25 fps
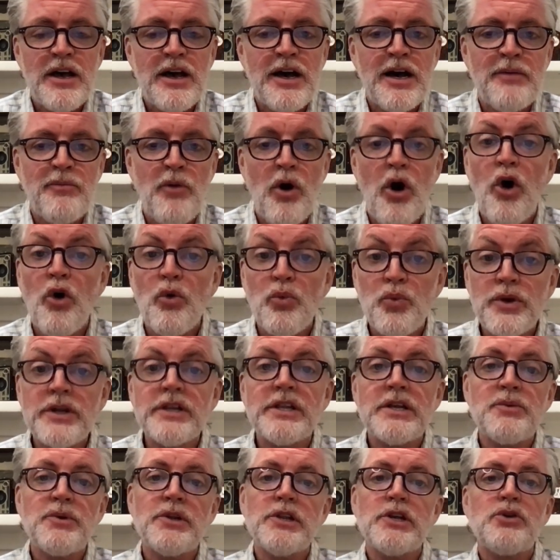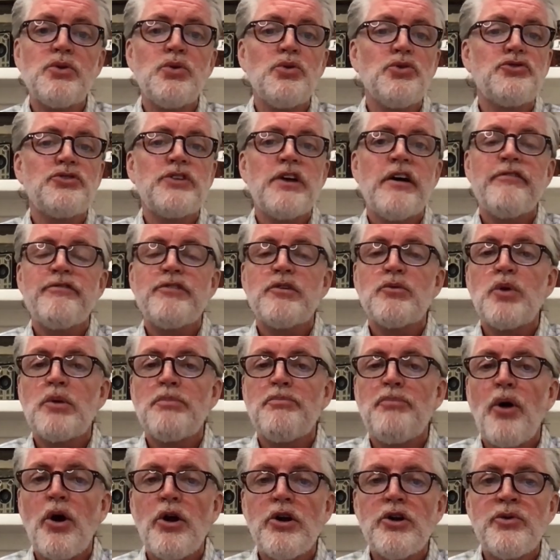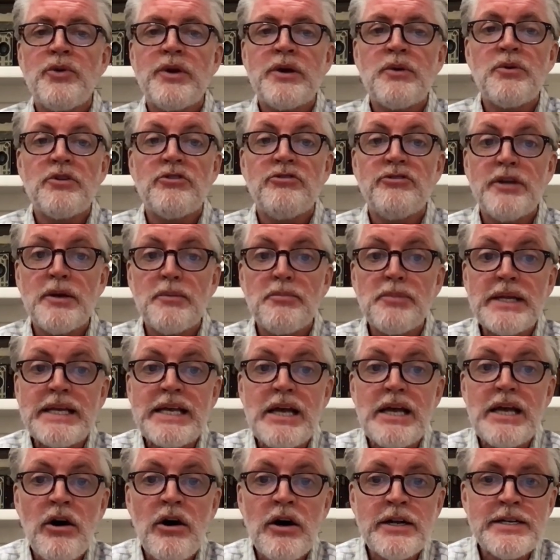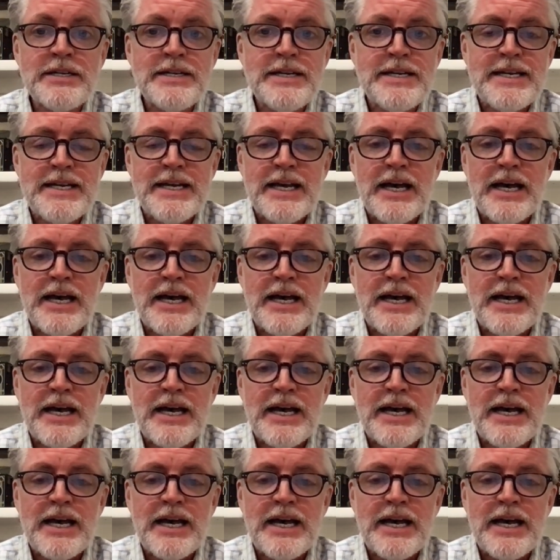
All really, really cool stuff that we're partnering with Dibbly on,